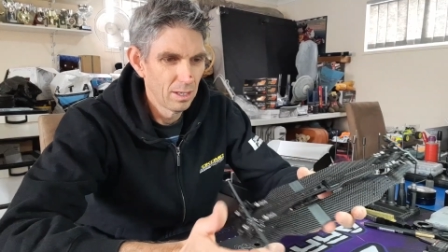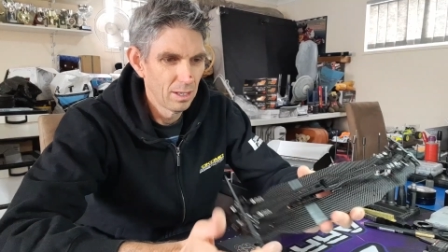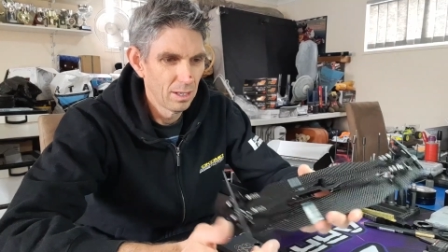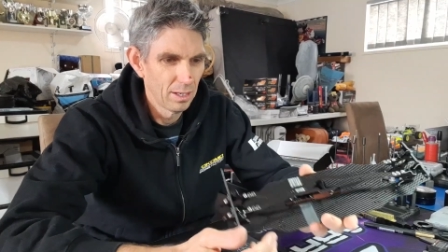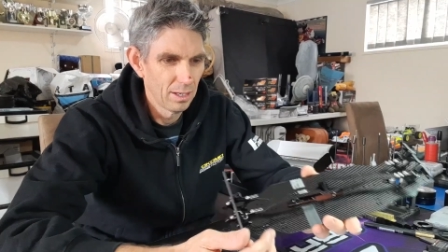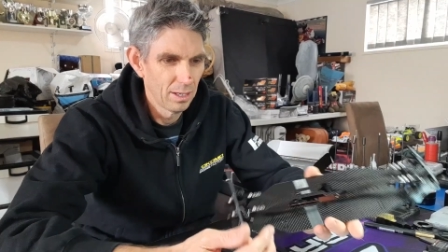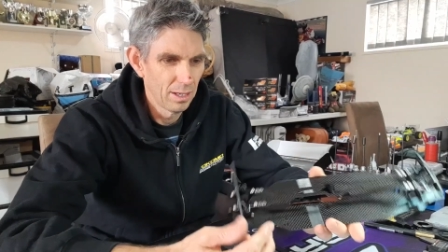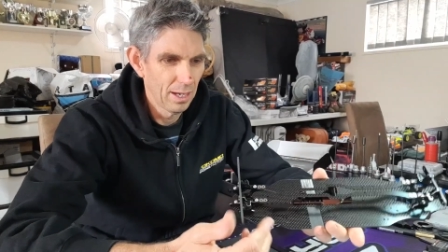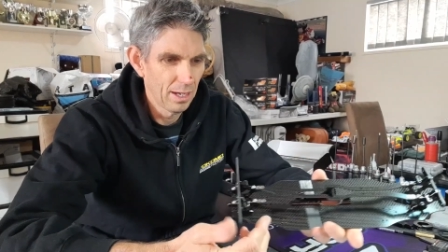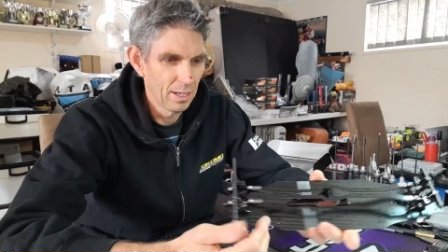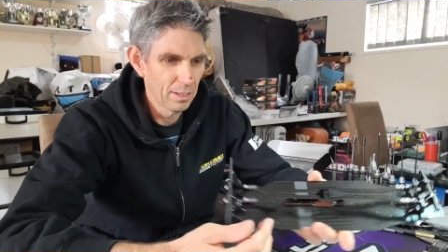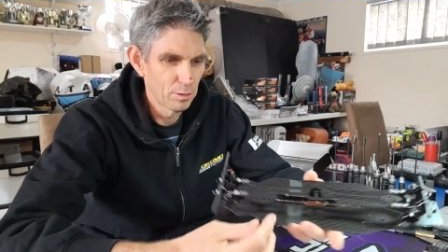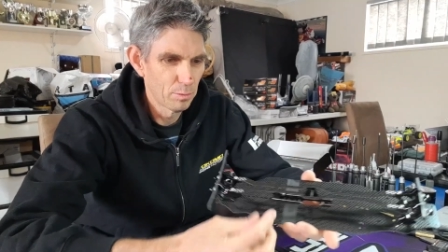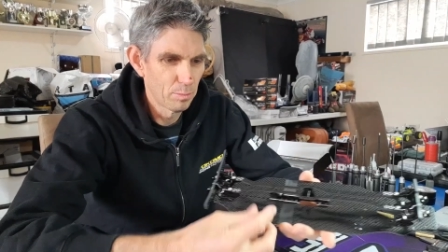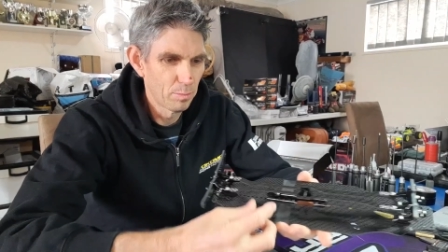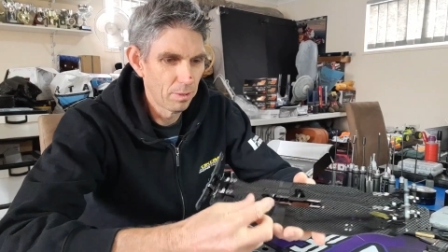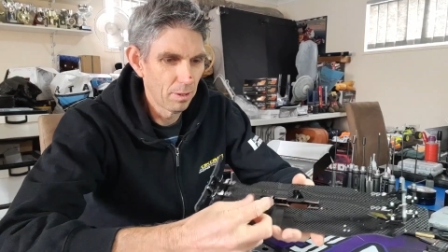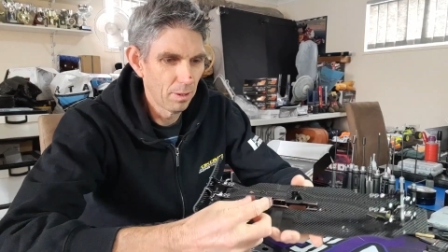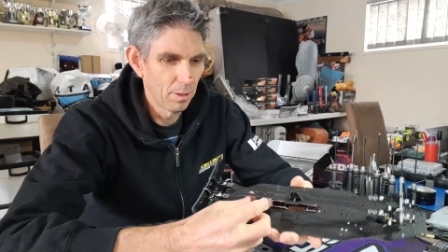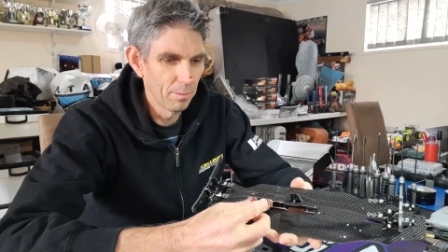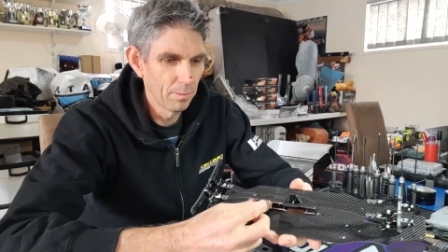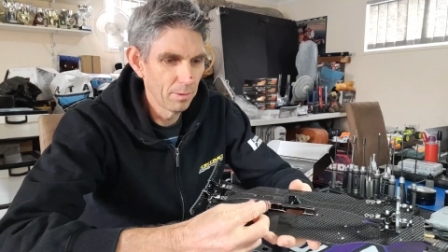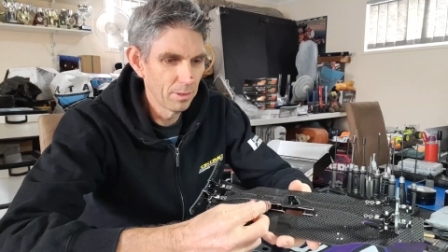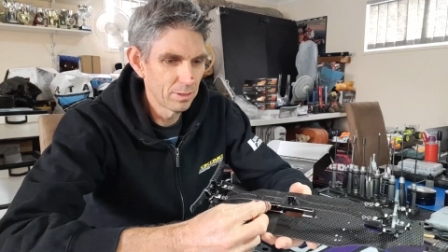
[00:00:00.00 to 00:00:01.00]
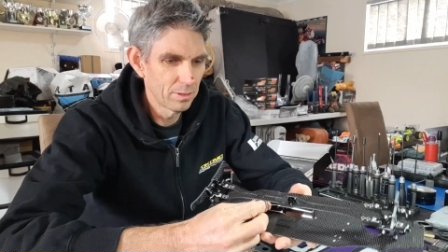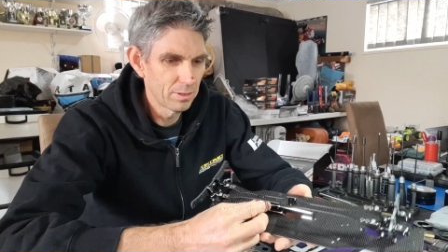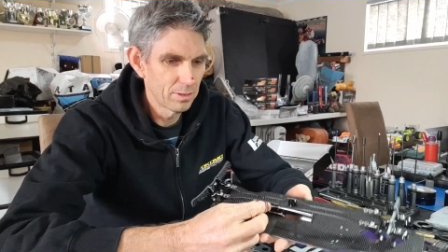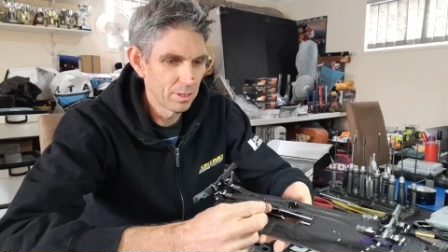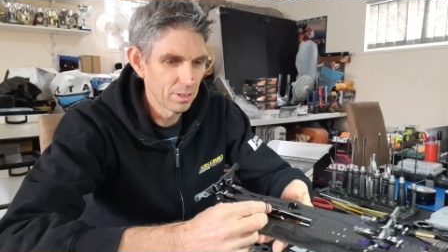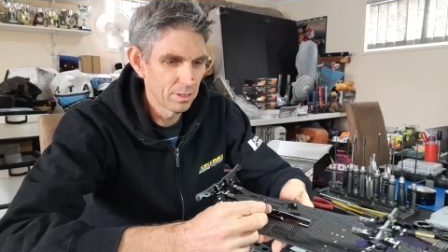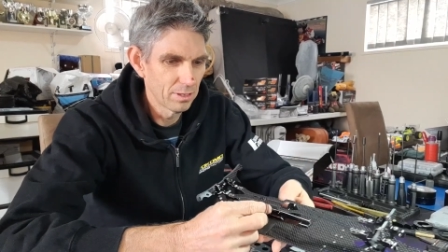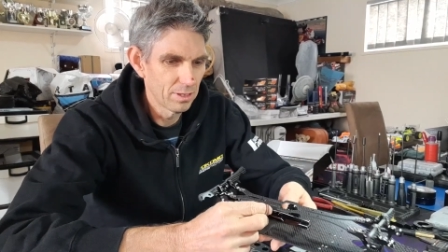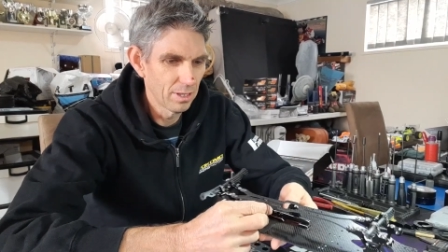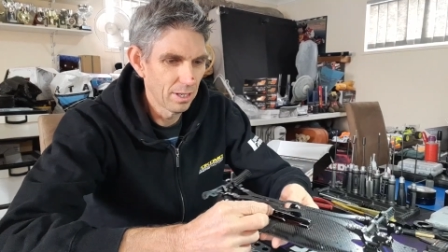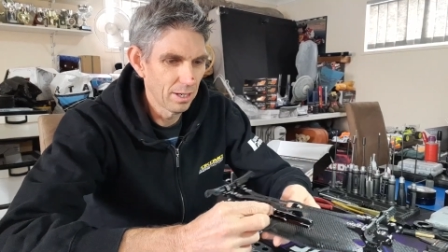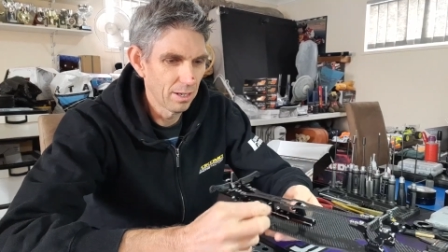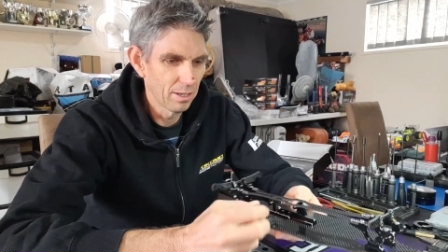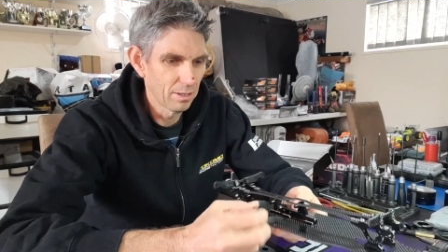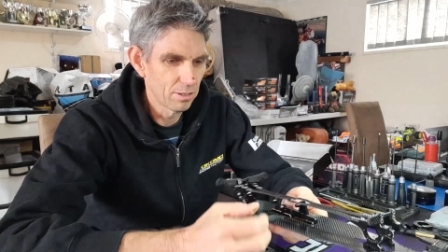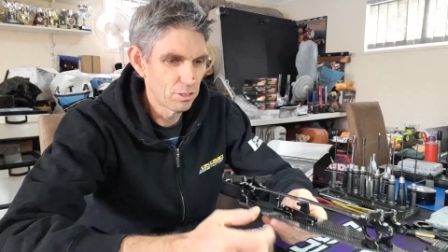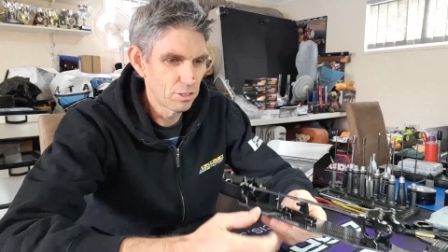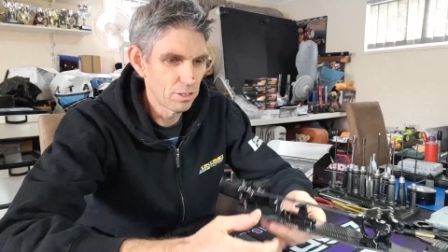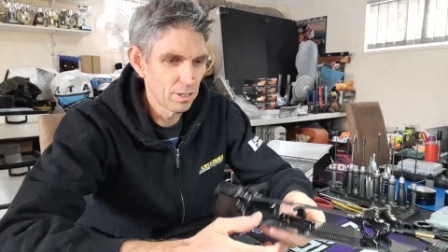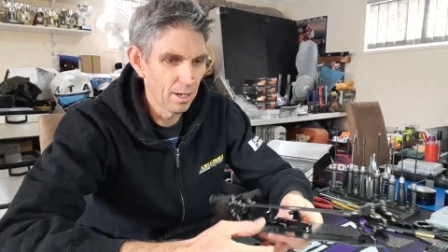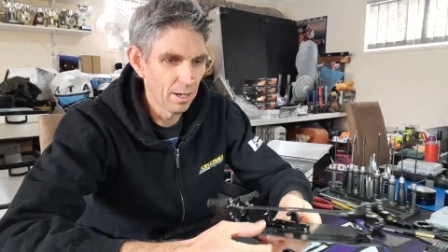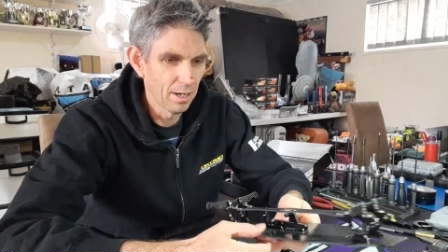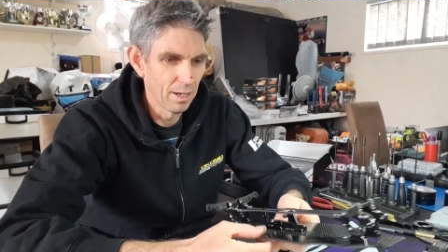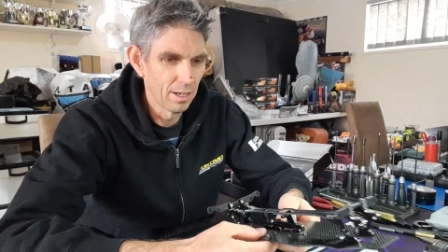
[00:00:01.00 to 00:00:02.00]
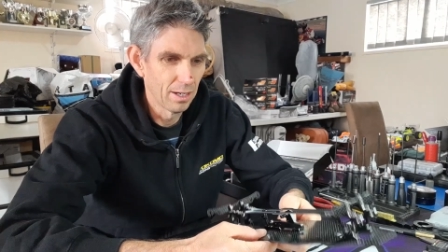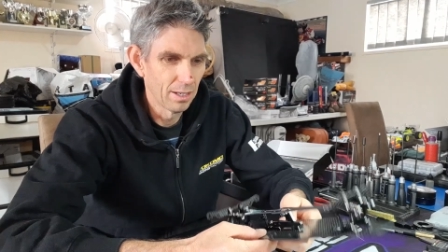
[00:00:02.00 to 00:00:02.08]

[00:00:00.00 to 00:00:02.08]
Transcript: and as promised I said I'll show you